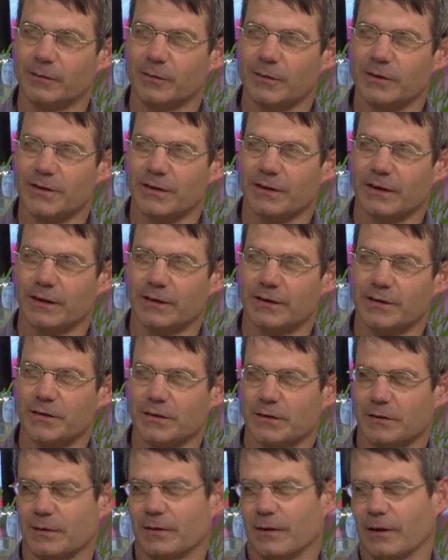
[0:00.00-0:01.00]

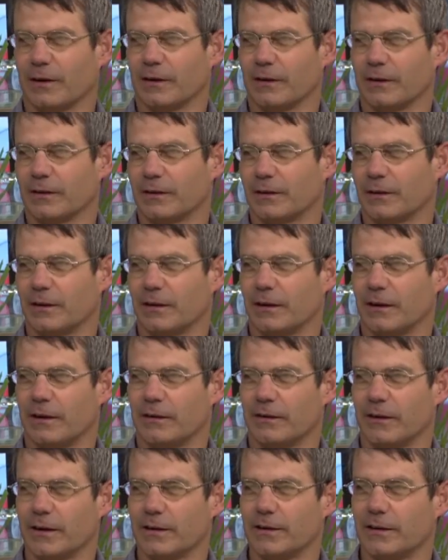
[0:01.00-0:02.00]
besides you know, the, the
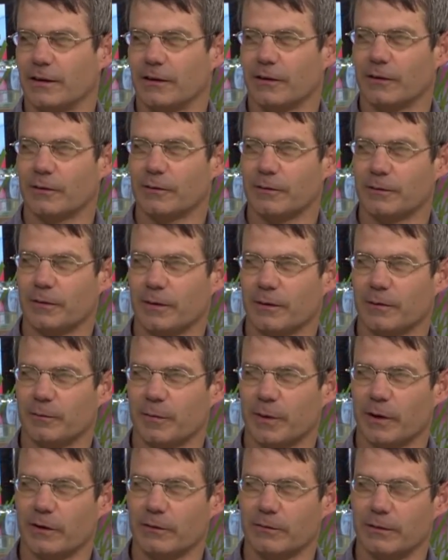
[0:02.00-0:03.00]
of, of
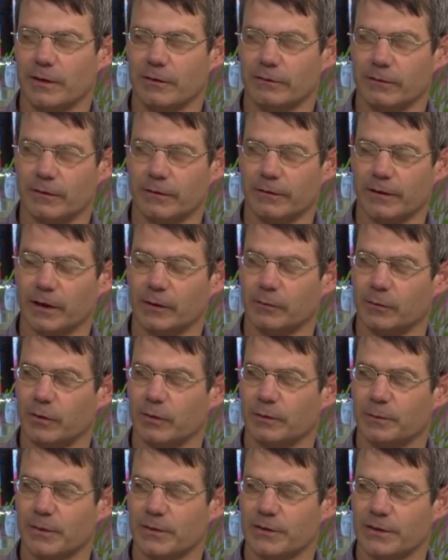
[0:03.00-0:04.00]
paraffin for VAT
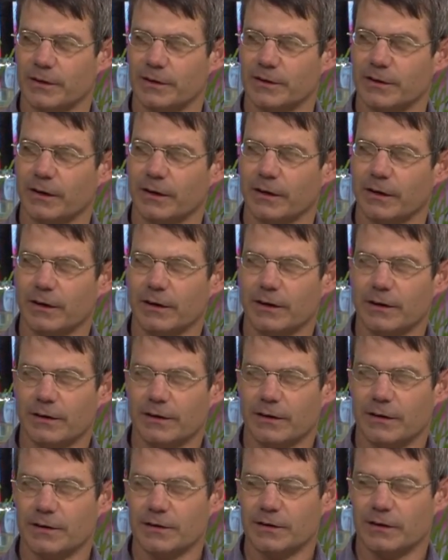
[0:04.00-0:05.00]
purposes,
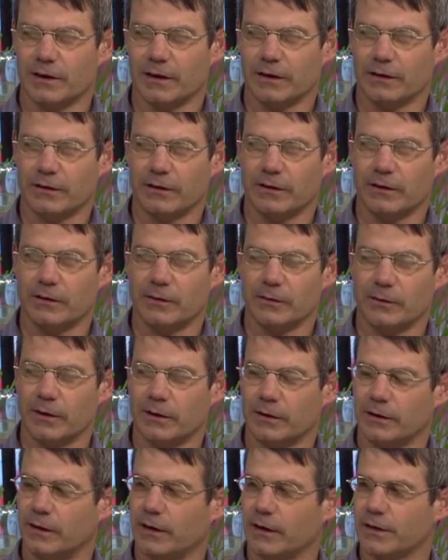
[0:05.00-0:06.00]
things like the
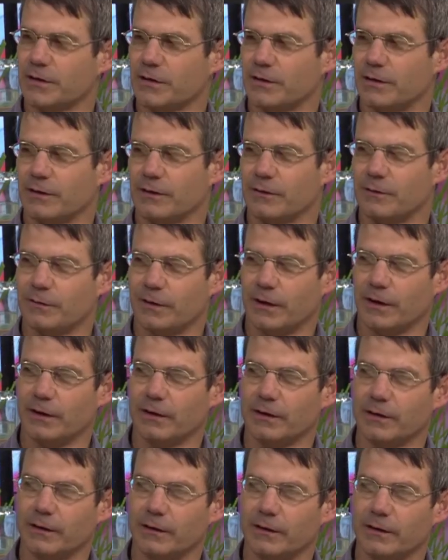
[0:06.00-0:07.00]
Road Accident
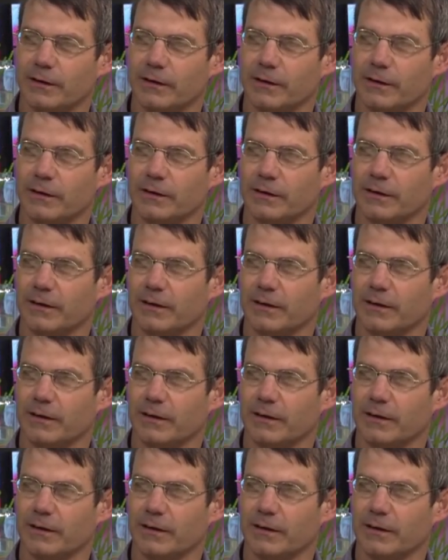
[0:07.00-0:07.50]
Fund and the